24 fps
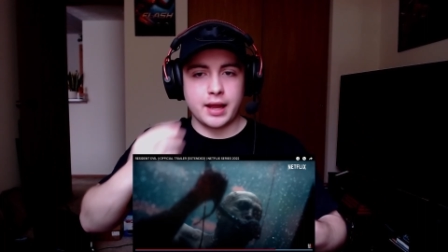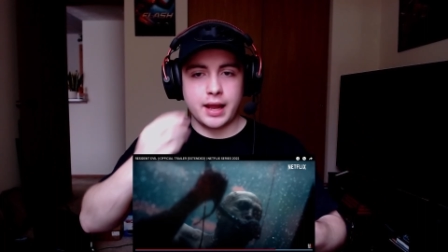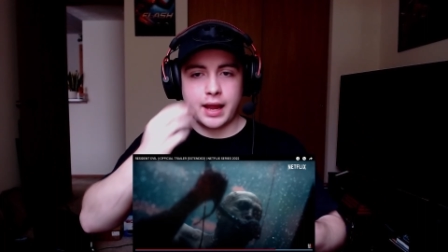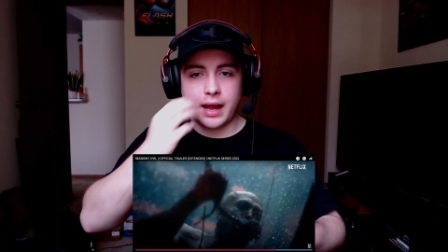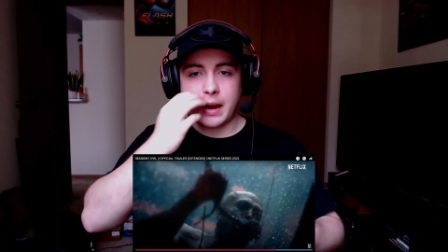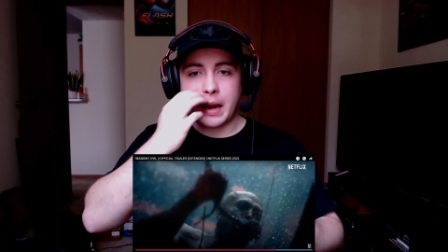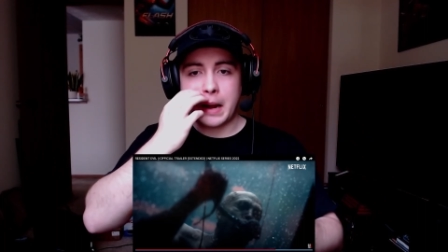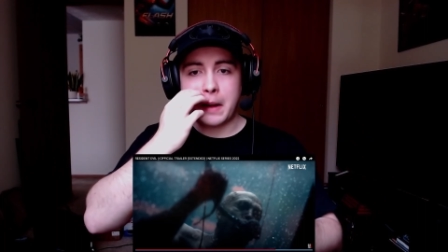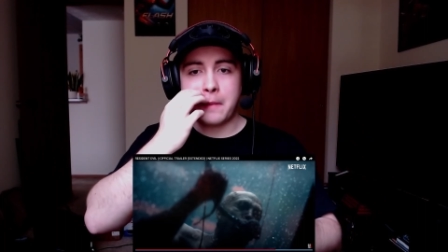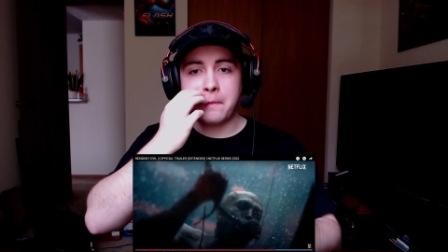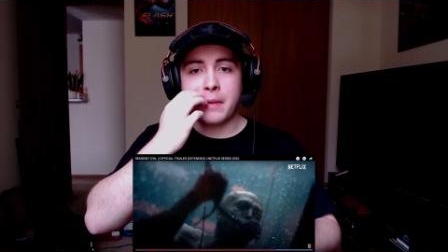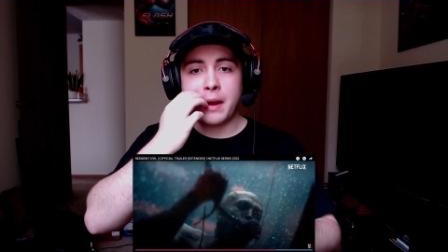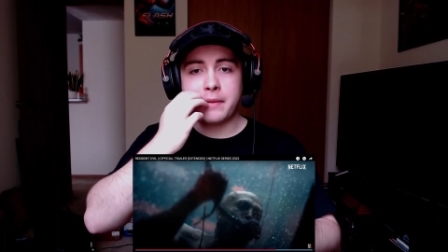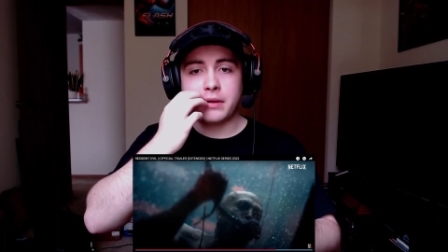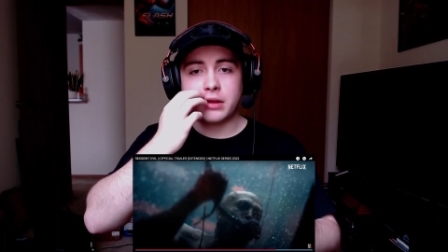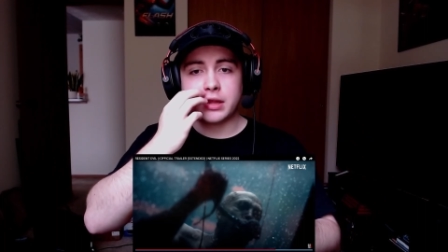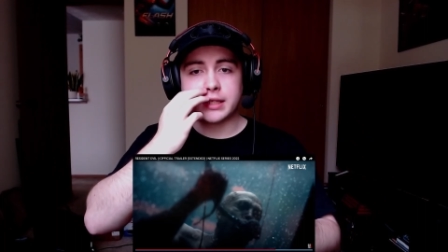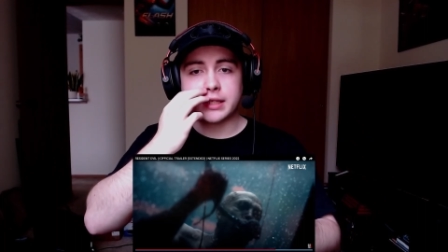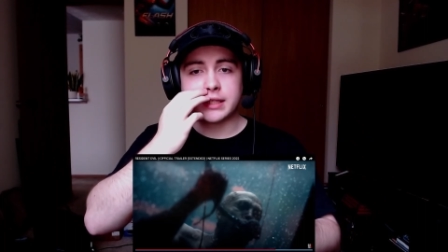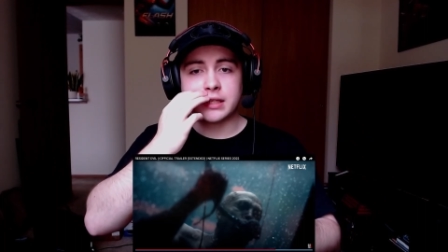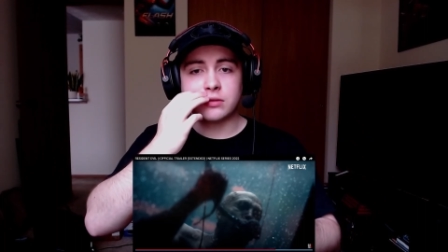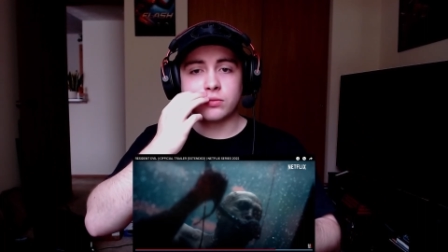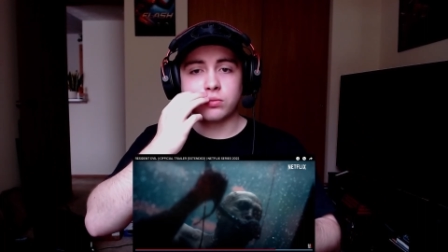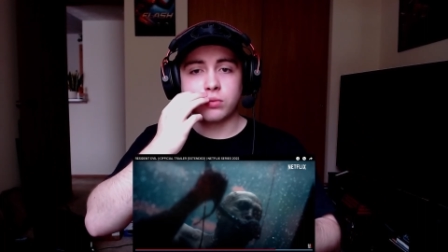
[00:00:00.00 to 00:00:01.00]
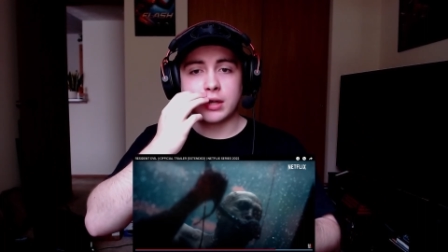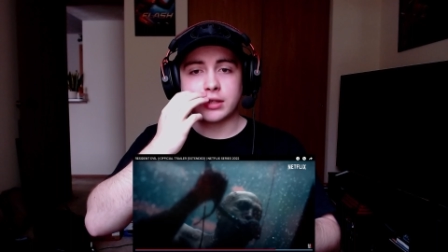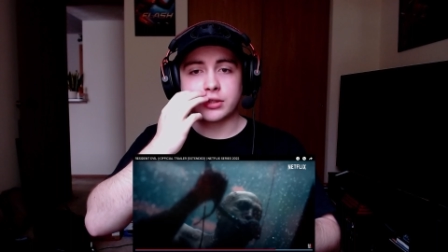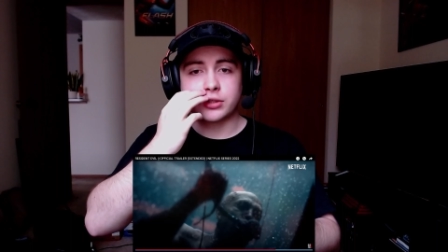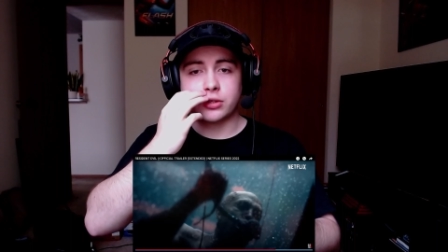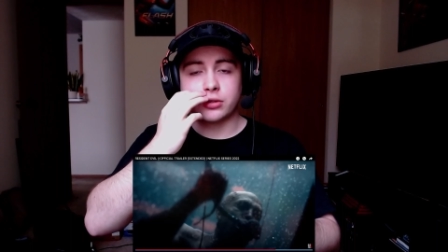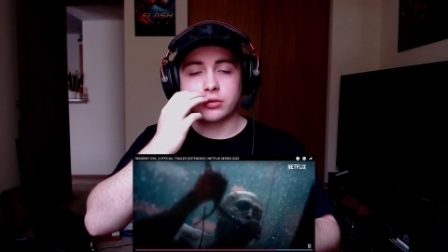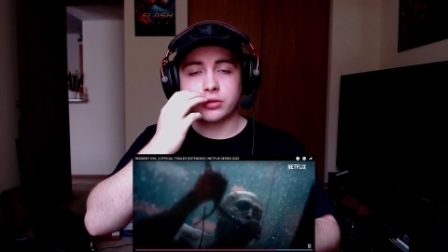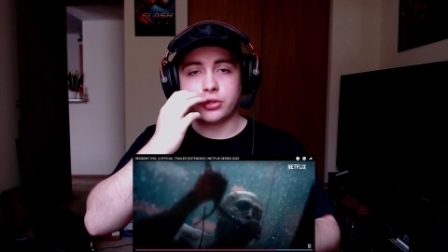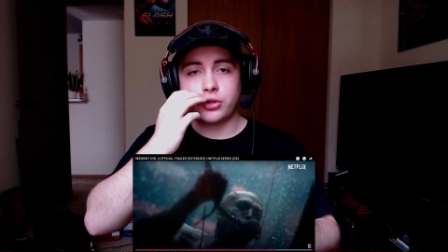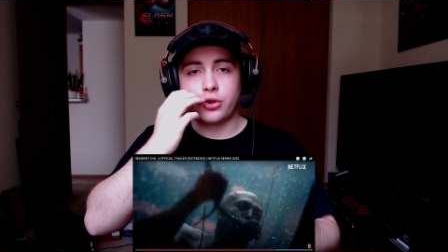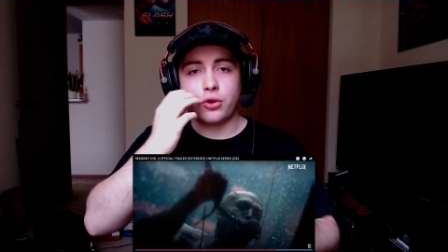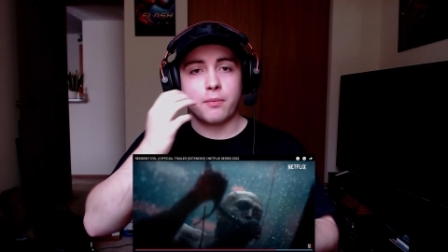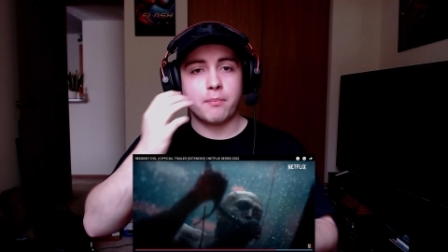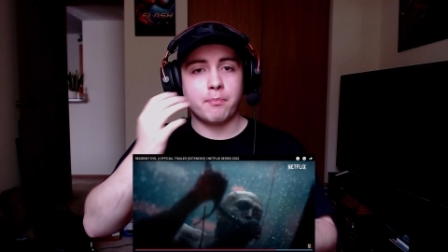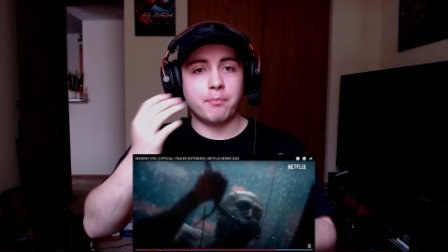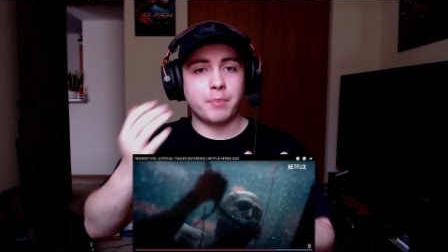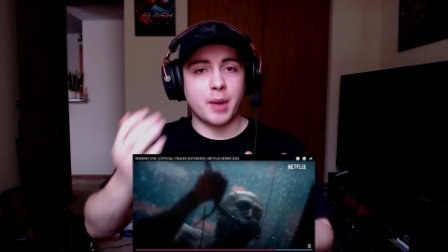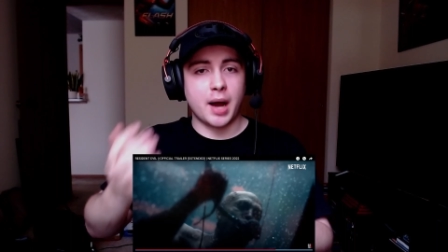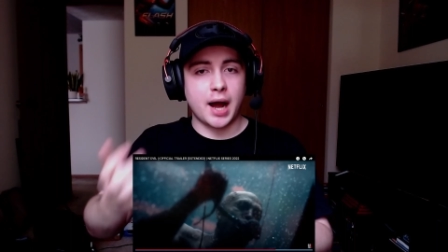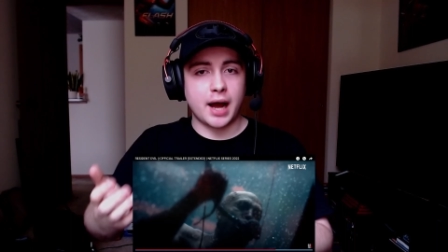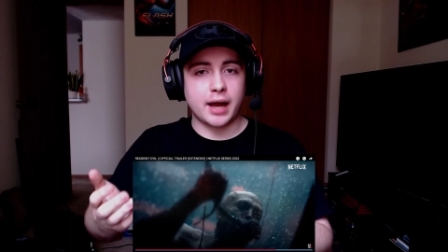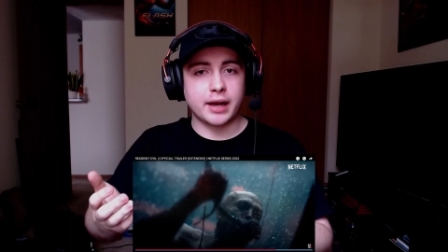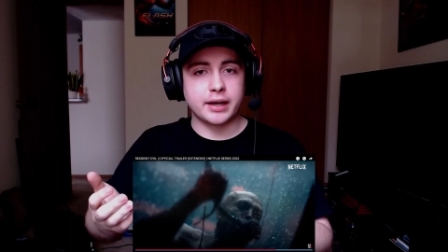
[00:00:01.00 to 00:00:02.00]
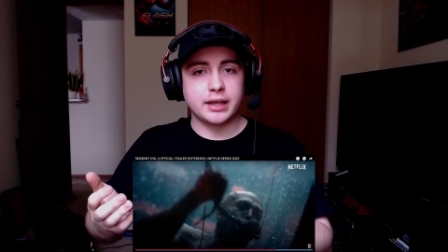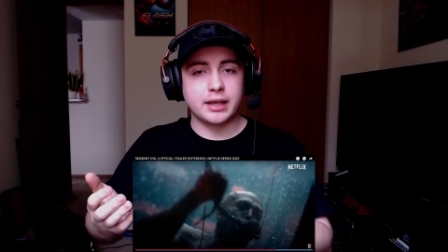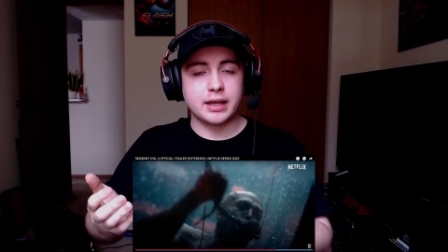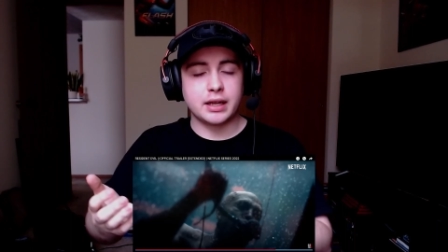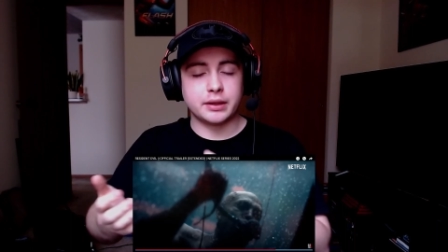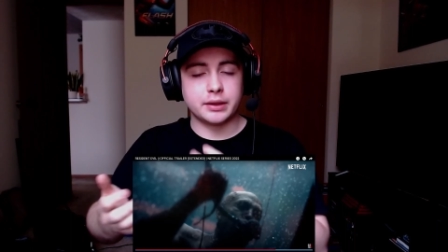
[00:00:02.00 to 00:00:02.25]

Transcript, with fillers: And maybe this is Wesker's new body,